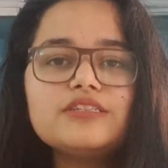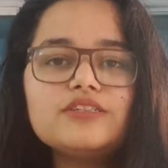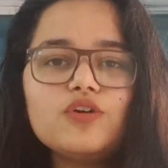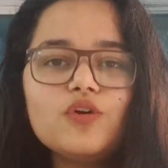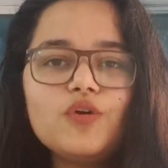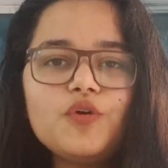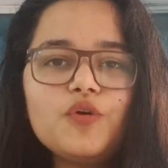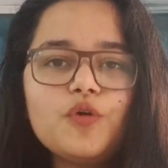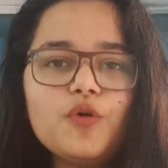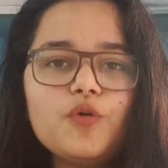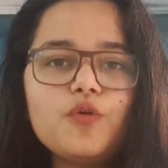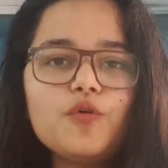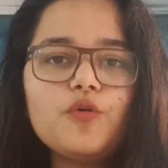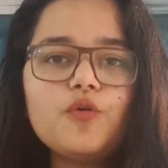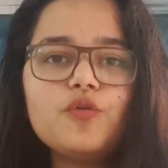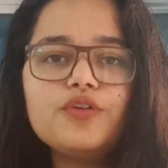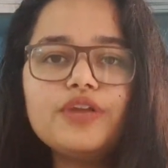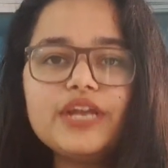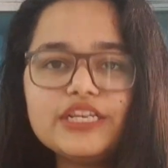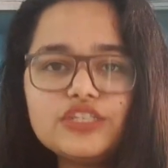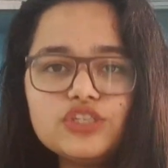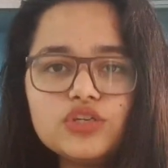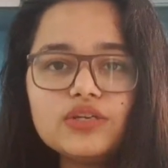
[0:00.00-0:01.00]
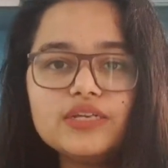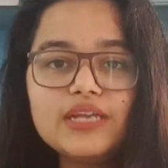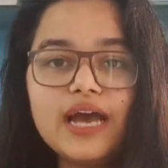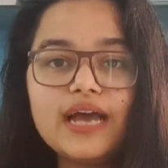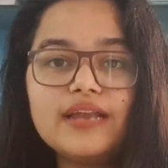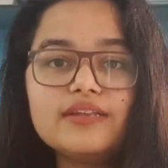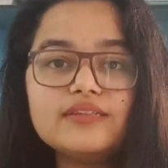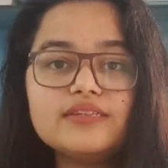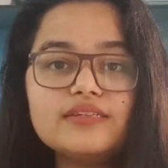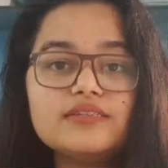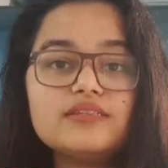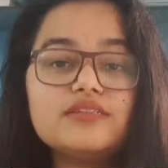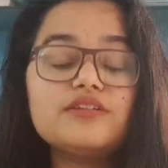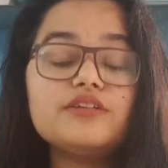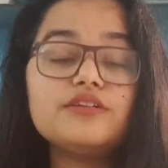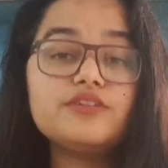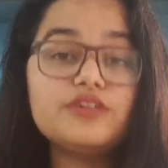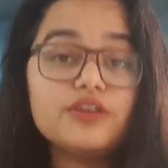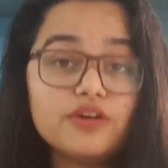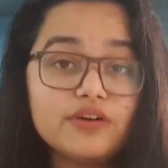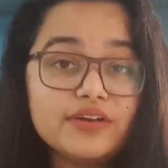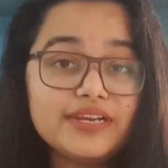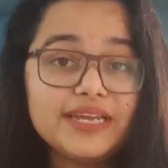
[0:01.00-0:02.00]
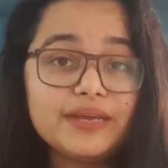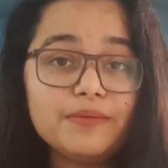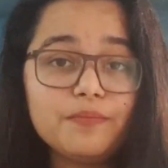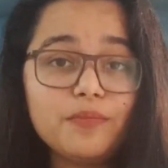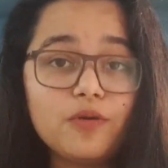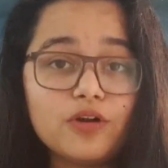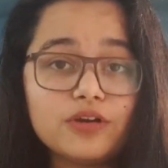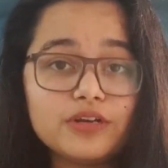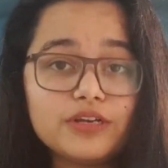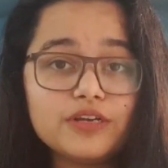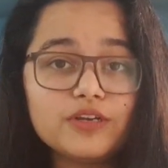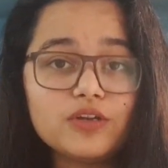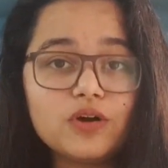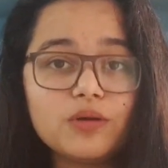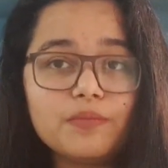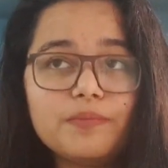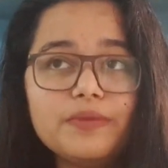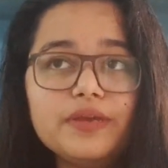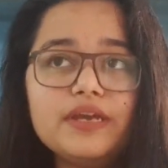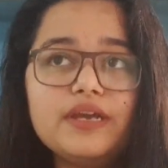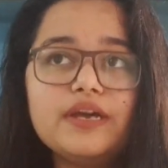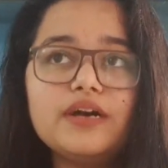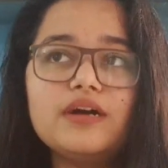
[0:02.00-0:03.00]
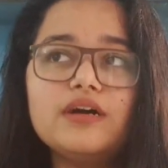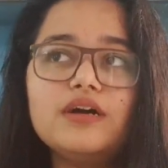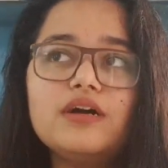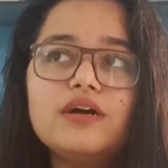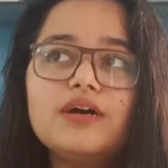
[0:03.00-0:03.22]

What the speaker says: So ratio analysis is a really important topic.